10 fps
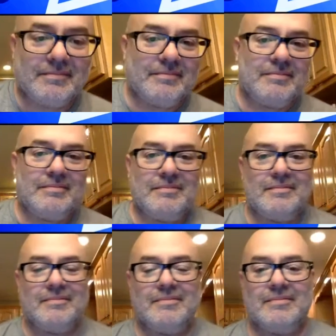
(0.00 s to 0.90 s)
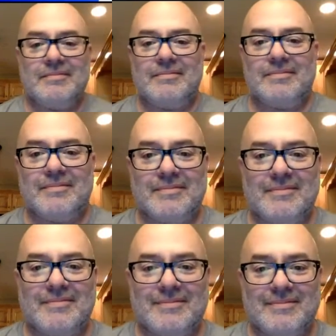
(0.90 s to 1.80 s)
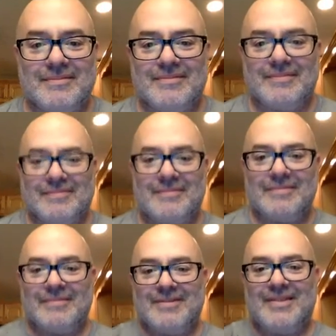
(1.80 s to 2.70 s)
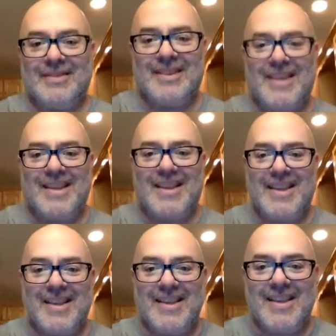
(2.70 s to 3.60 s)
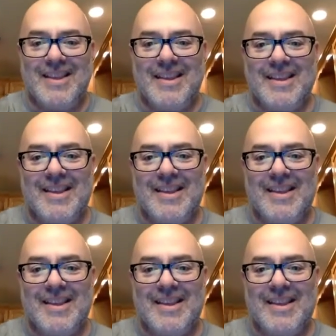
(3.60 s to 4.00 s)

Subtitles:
The person shown says nothing.